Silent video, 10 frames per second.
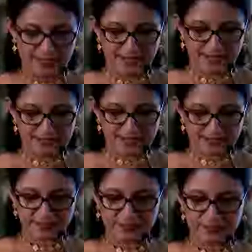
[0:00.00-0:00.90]
His
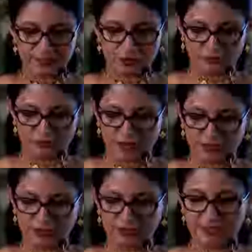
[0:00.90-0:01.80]
Excellency Dr.
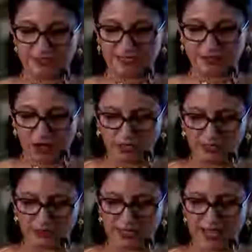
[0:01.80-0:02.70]
Rashid is
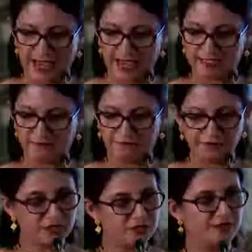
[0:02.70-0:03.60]
acknowledged as a
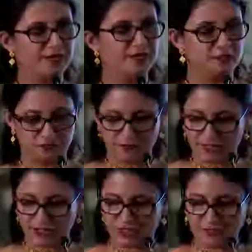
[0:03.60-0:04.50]
visionary
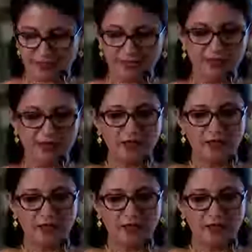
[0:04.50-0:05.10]
strategic thinker